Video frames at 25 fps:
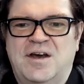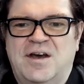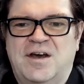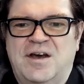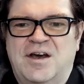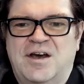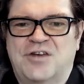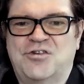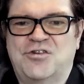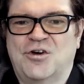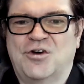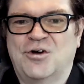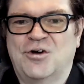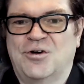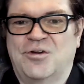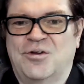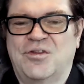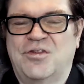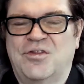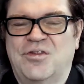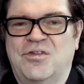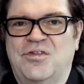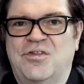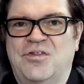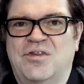And so,
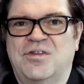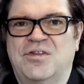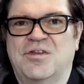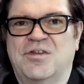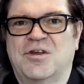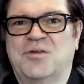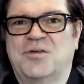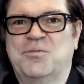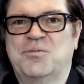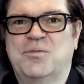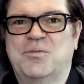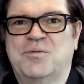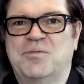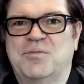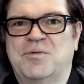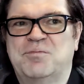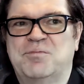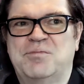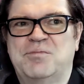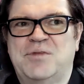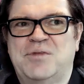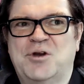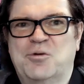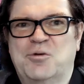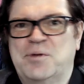
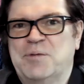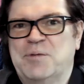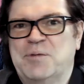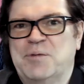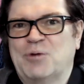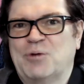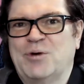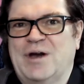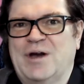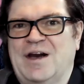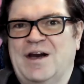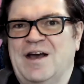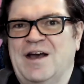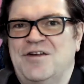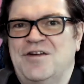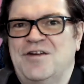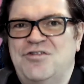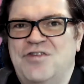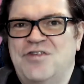people realized